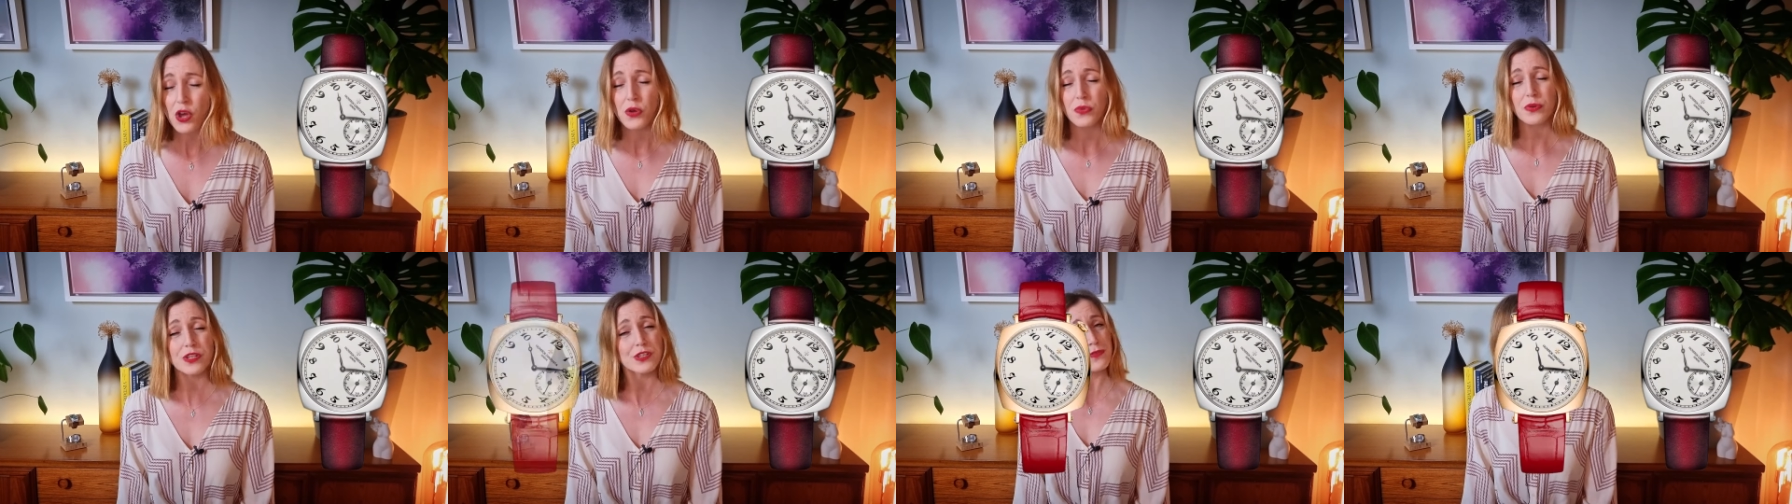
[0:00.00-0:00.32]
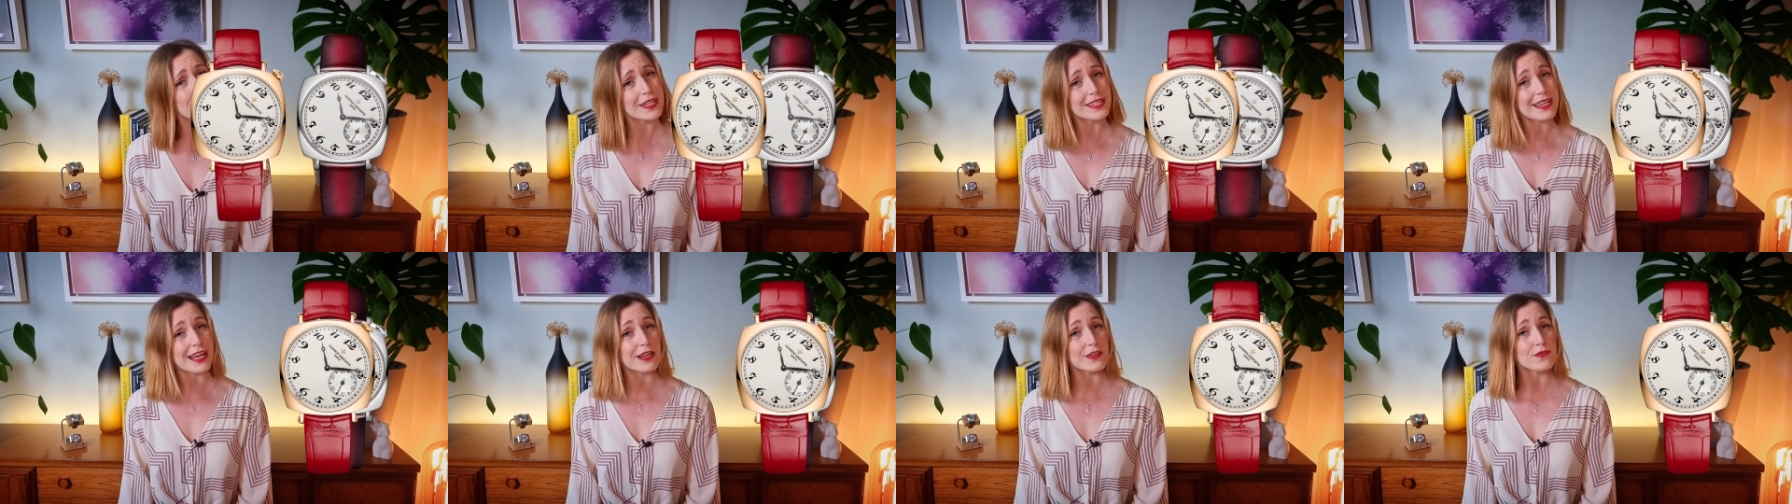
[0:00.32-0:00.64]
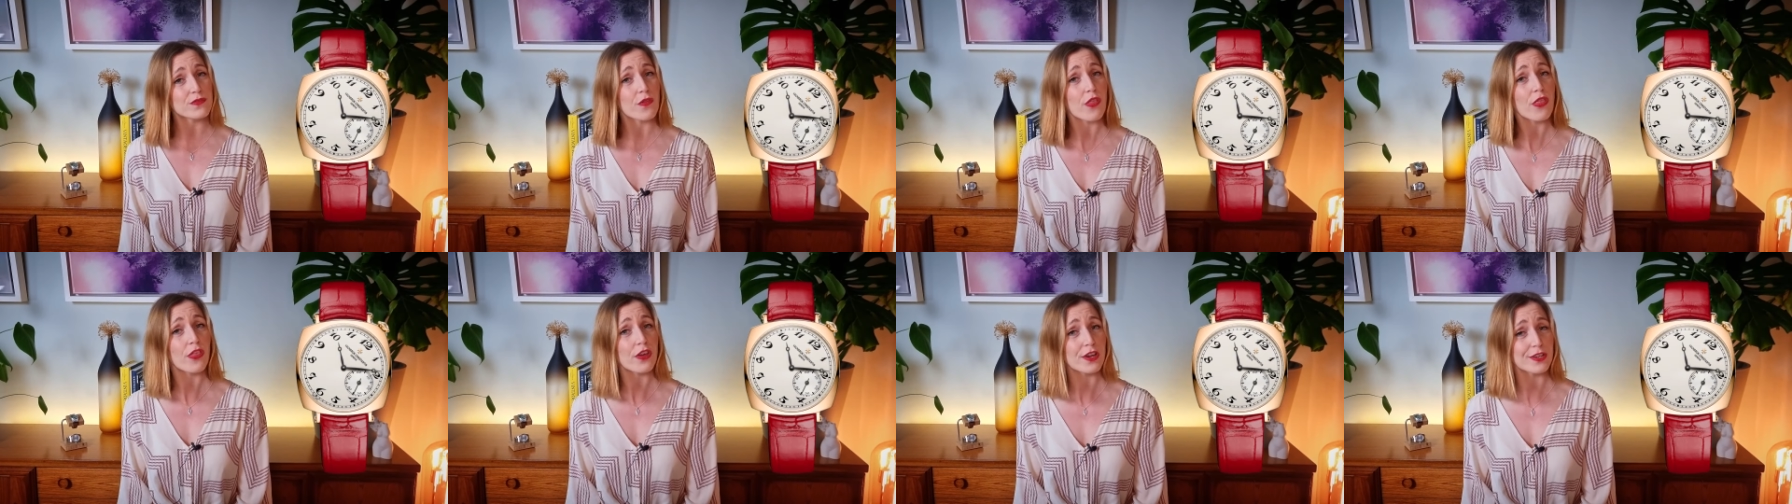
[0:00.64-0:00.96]
which
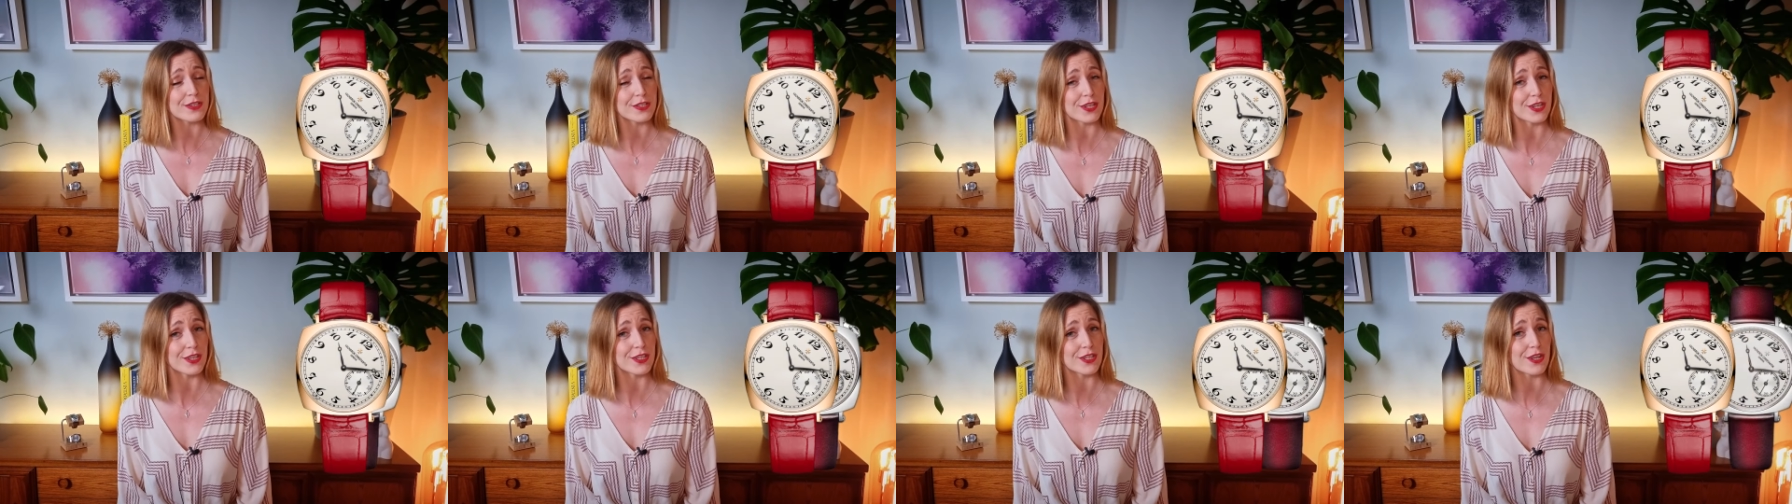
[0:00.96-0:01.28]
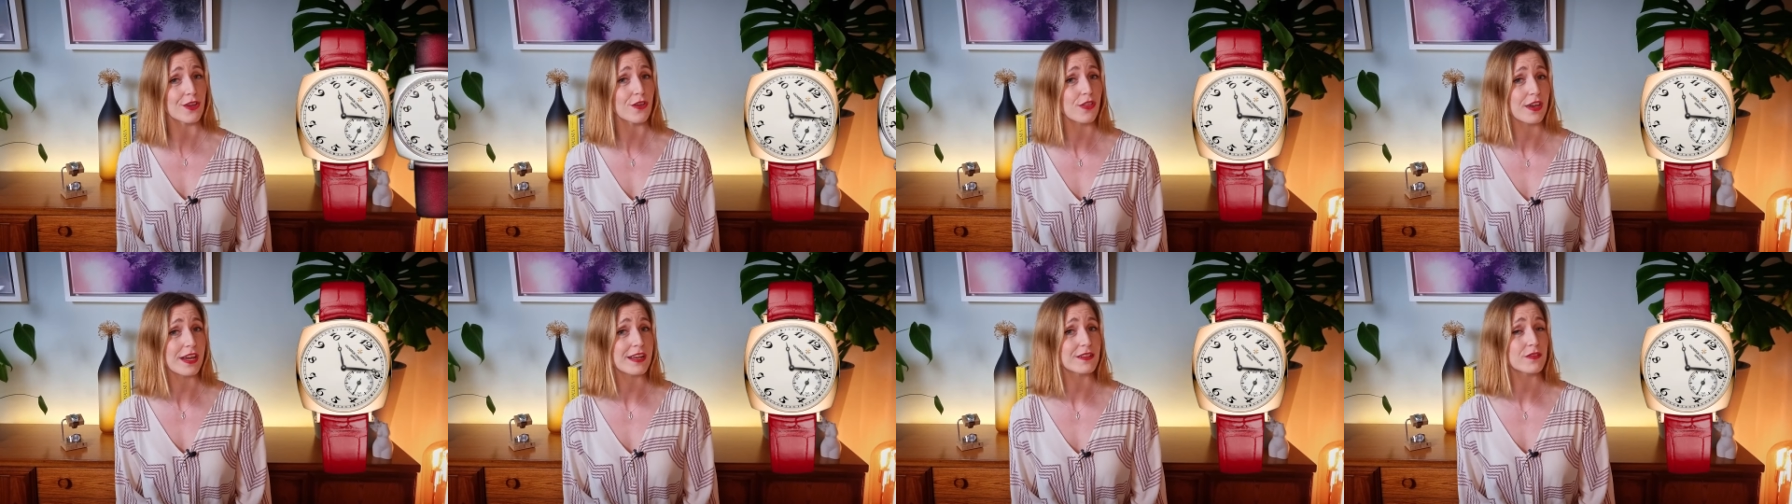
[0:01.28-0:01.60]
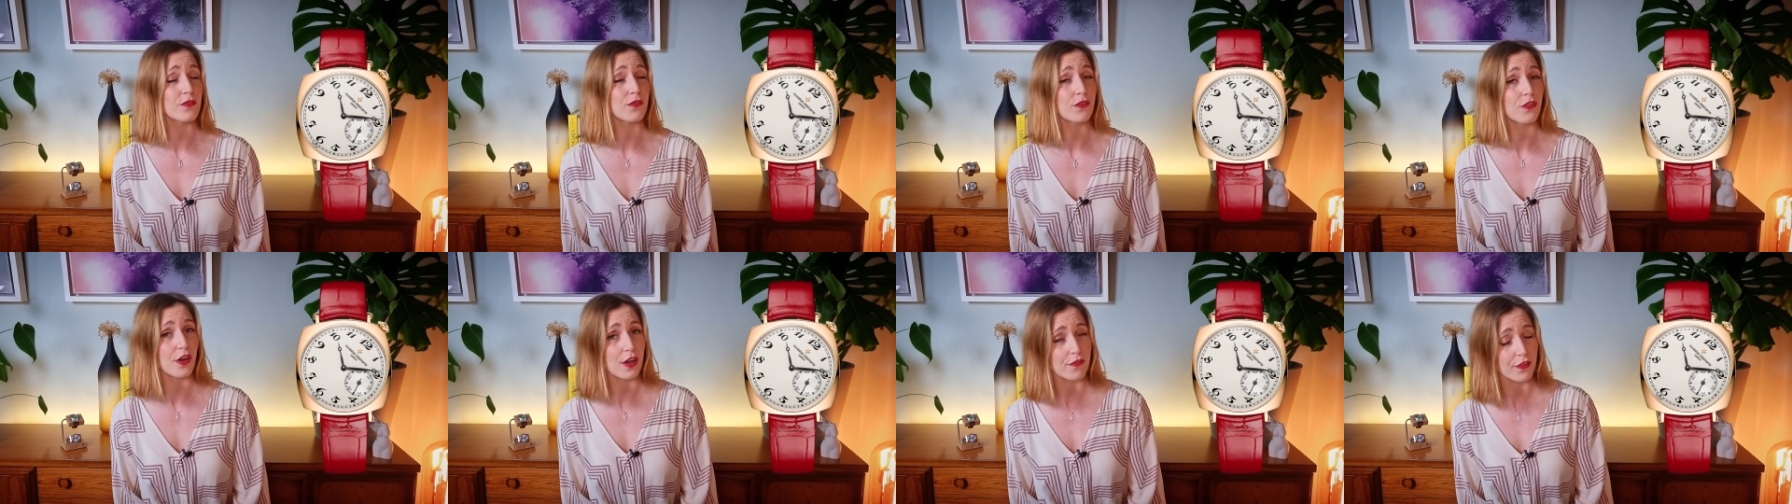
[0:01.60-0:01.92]
retails for
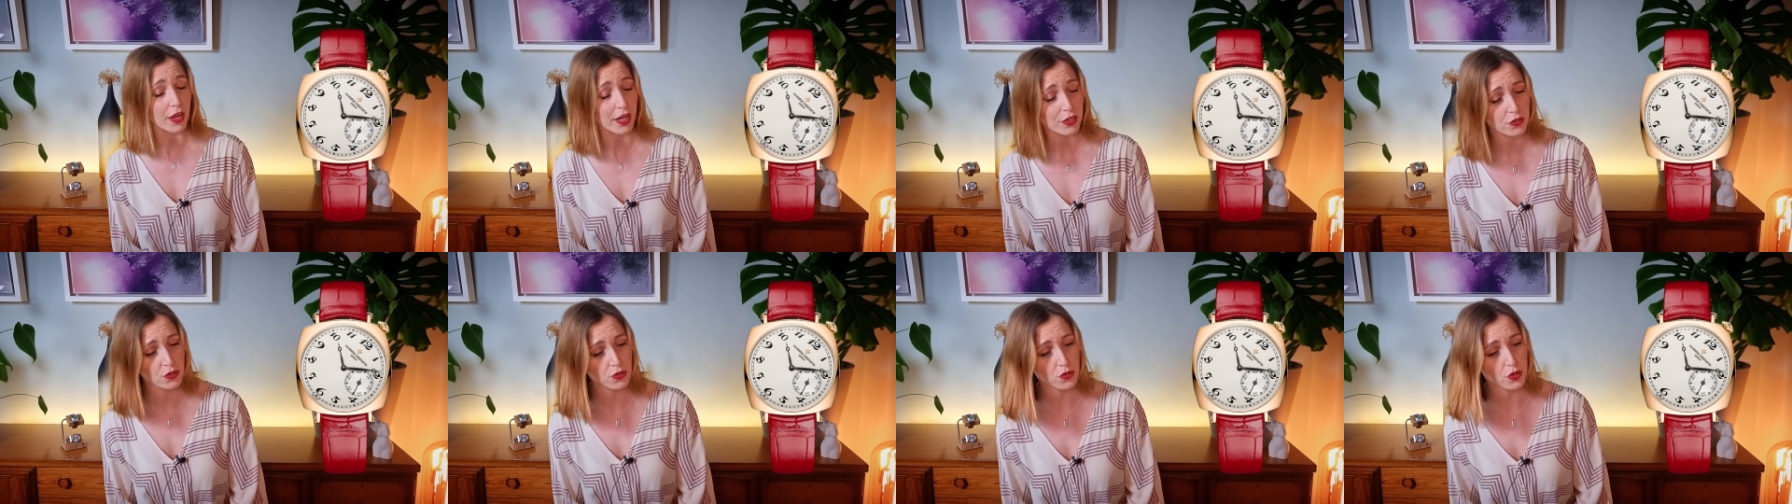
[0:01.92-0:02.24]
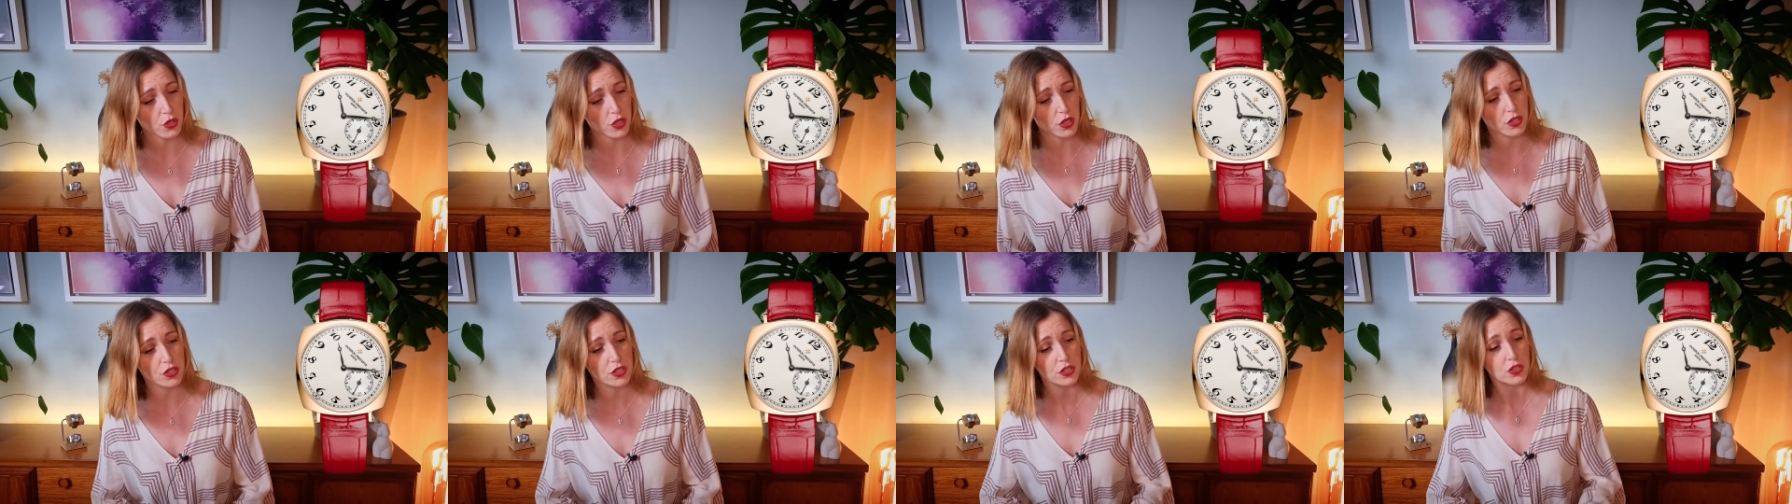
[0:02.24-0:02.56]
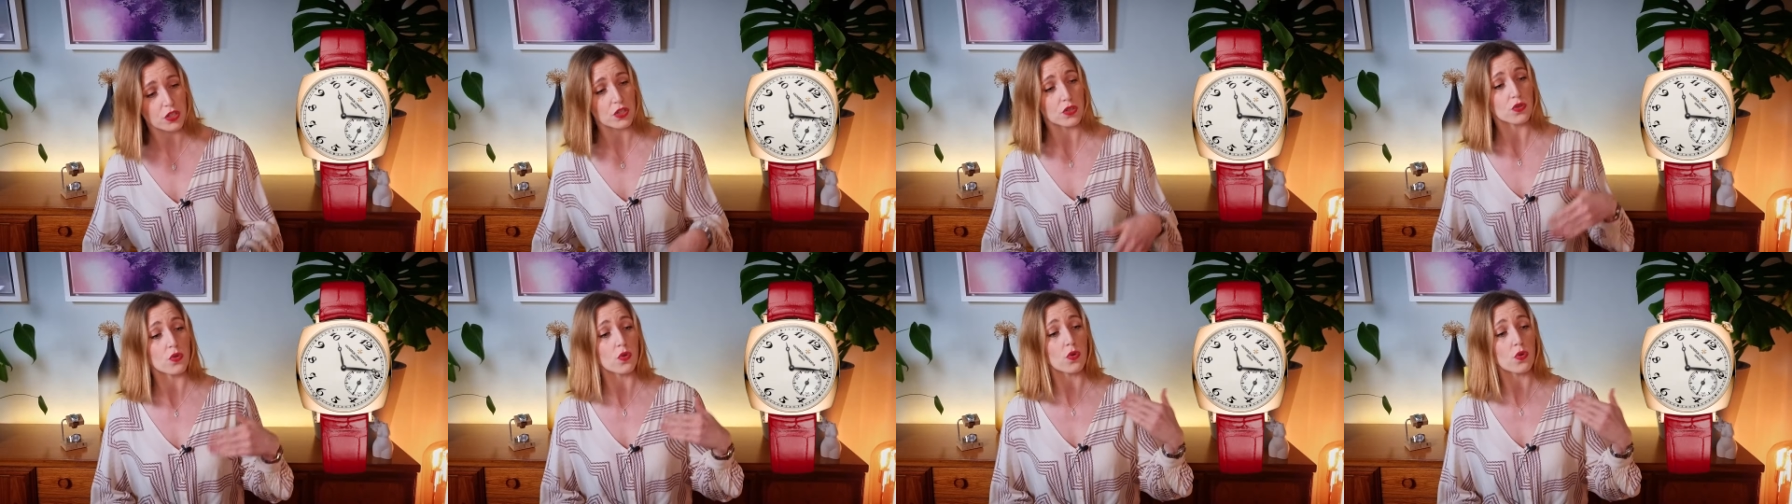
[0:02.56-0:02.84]
32,500